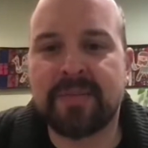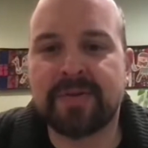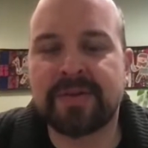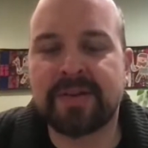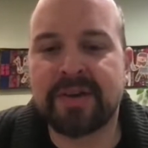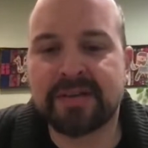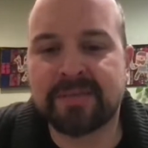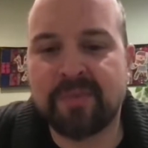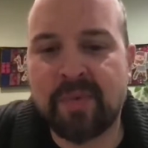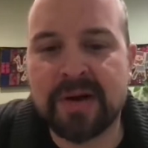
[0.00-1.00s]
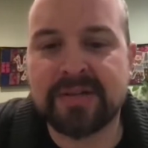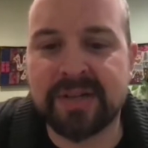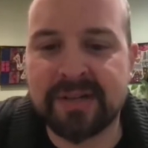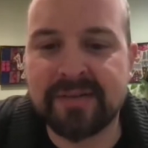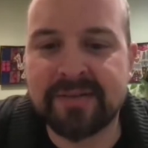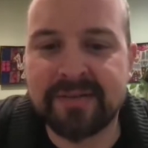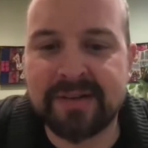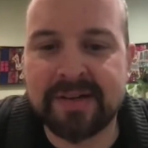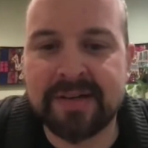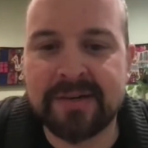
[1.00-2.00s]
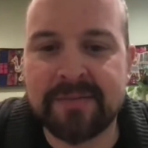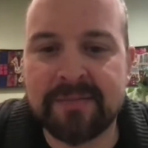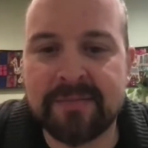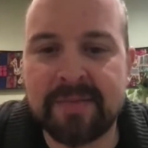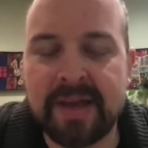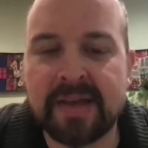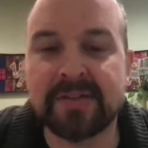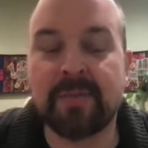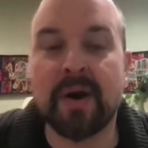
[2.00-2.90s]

I appreciate you guys watching. And